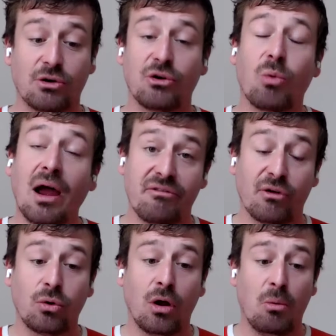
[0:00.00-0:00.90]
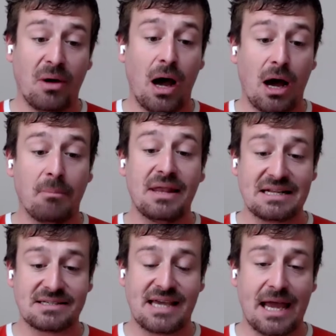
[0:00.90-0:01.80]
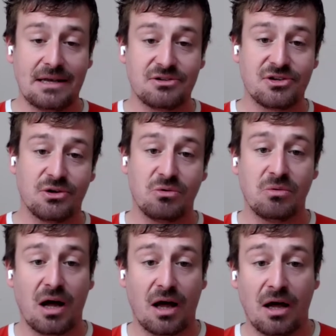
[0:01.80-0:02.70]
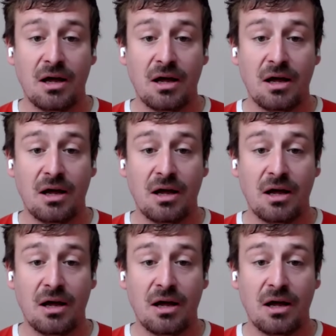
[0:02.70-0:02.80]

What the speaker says: on arrival. But let's get into